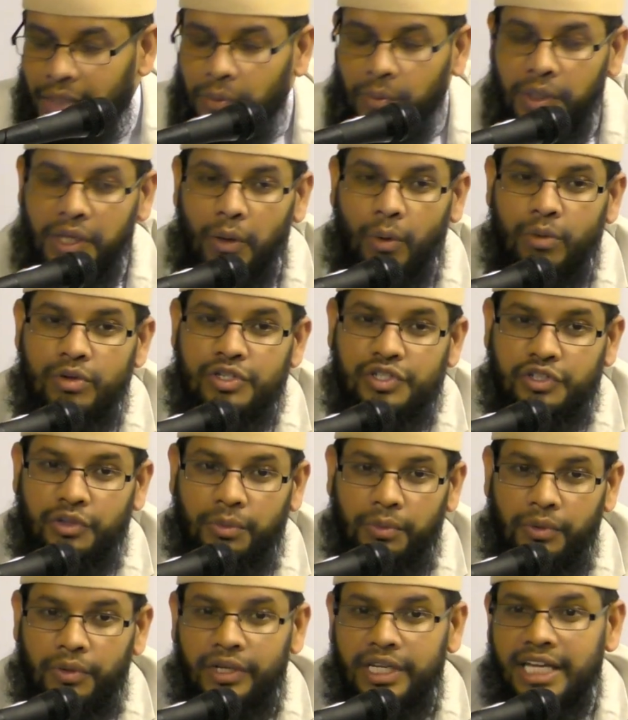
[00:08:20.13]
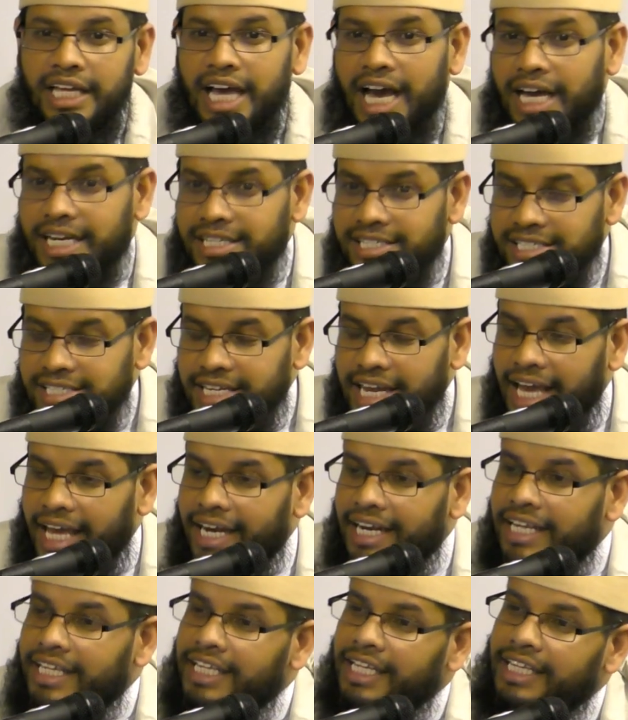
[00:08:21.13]
We also
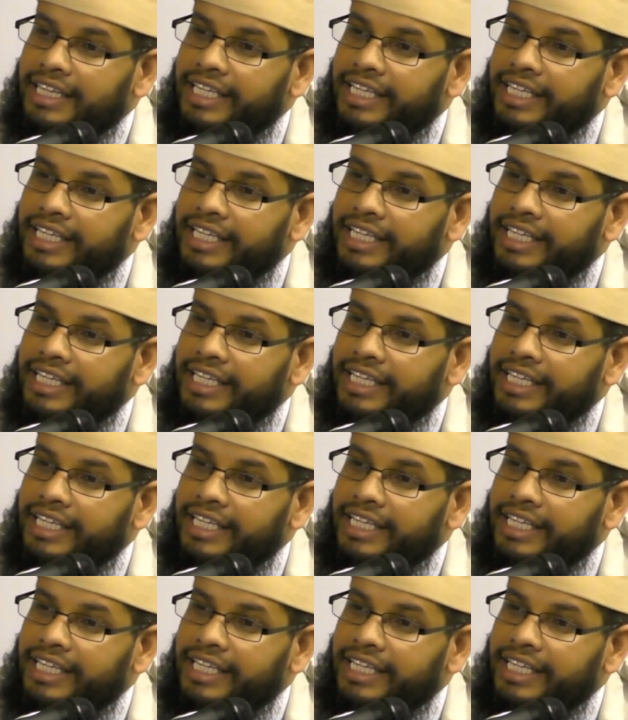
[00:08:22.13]
understand